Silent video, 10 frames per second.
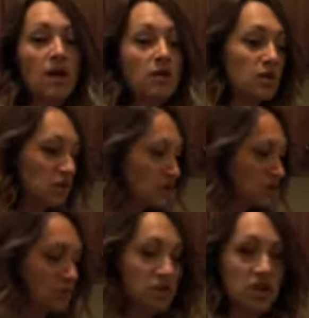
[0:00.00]
you're going to
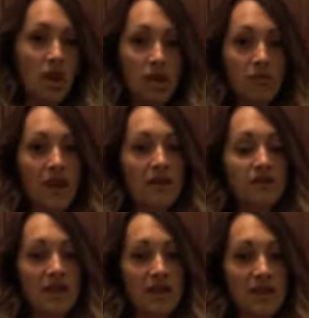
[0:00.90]
swish it all around
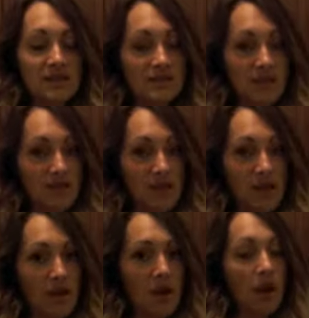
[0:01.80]
and let it sit
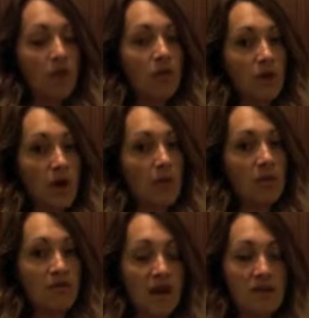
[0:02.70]
there for a
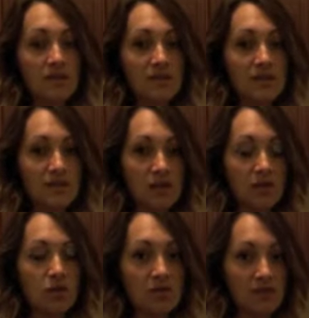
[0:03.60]
couple of hours until it
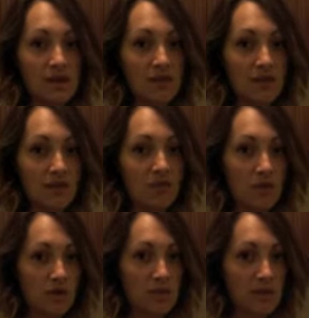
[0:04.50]
cools down enough for
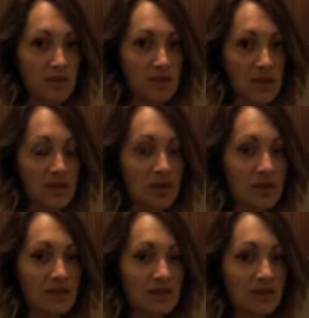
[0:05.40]
you to be able to get your
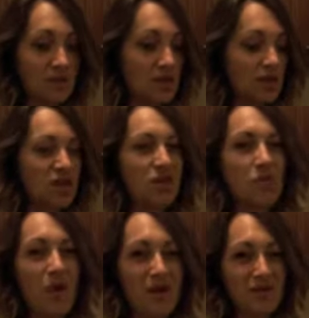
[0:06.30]
hands in there and touch it. Your
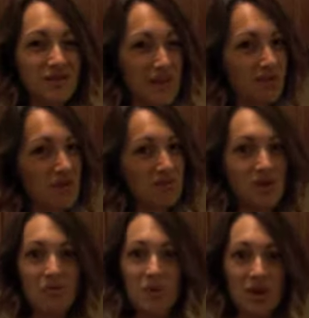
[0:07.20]
water's going to be
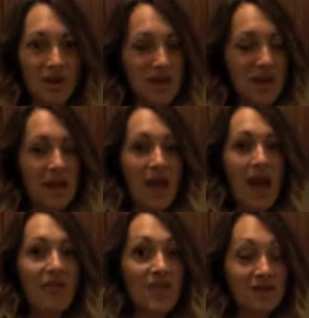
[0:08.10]
real murky,
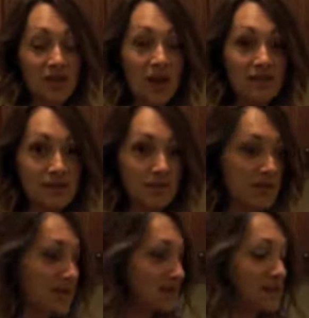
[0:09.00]
and that's awesome
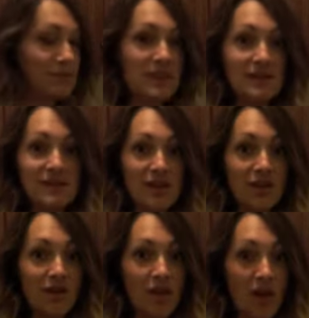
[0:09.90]
because it means that
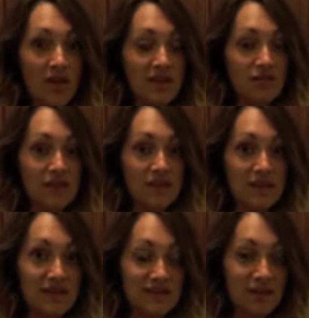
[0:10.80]
your cloth has
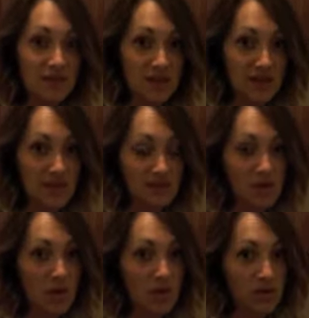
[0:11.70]
released everything that it's been
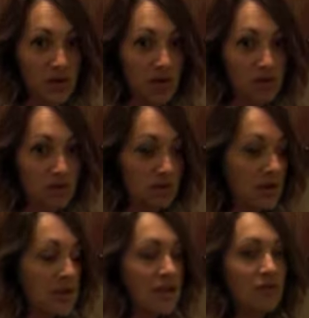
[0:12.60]
holding on to.
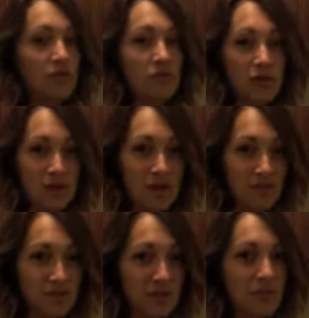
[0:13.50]
If you've cleaned
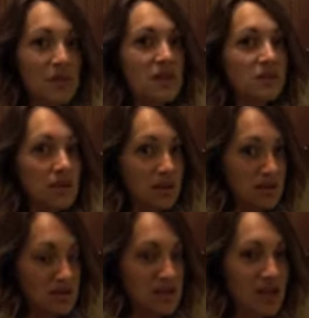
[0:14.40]
up something
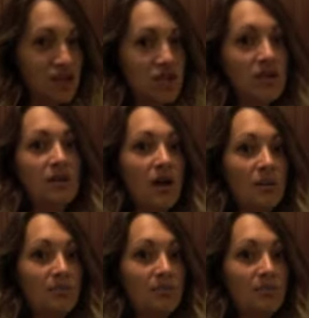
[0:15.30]
sketchy